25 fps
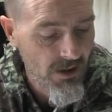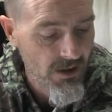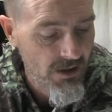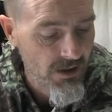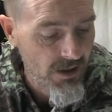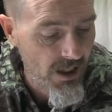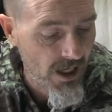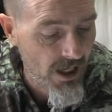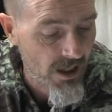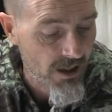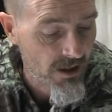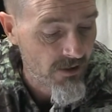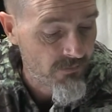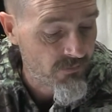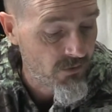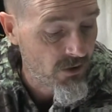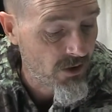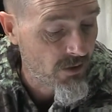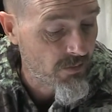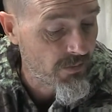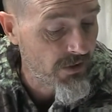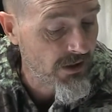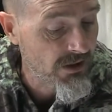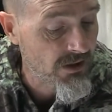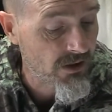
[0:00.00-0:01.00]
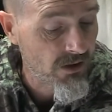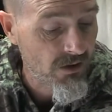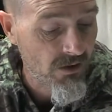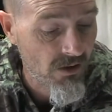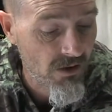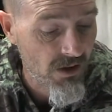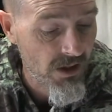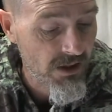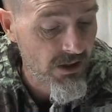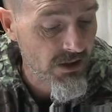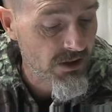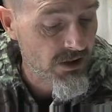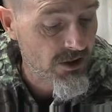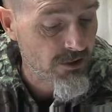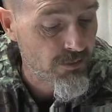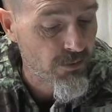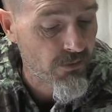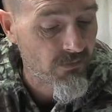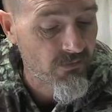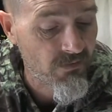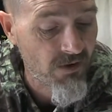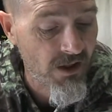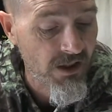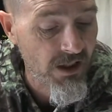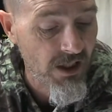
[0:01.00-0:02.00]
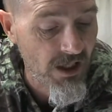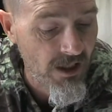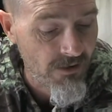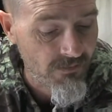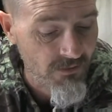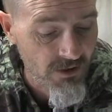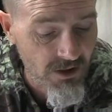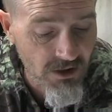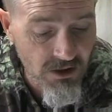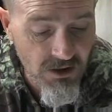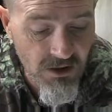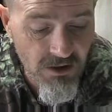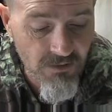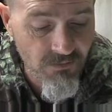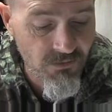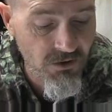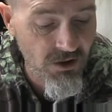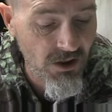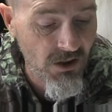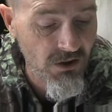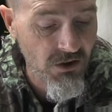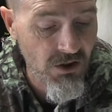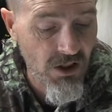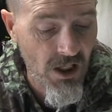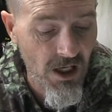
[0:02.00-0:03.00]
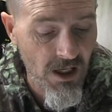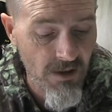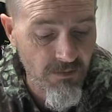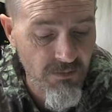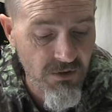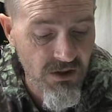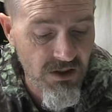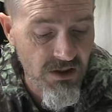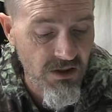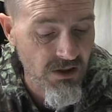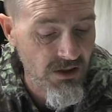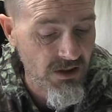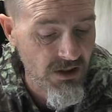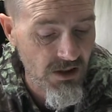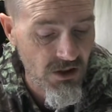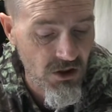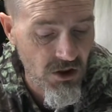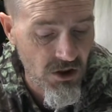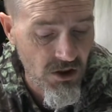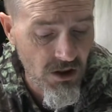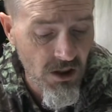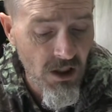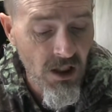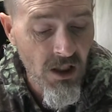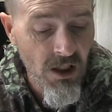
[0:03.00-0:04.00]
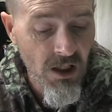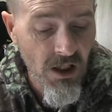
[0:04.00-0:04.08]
Now, if you could be so kind as to provide evidence of Judge Glubb's decision,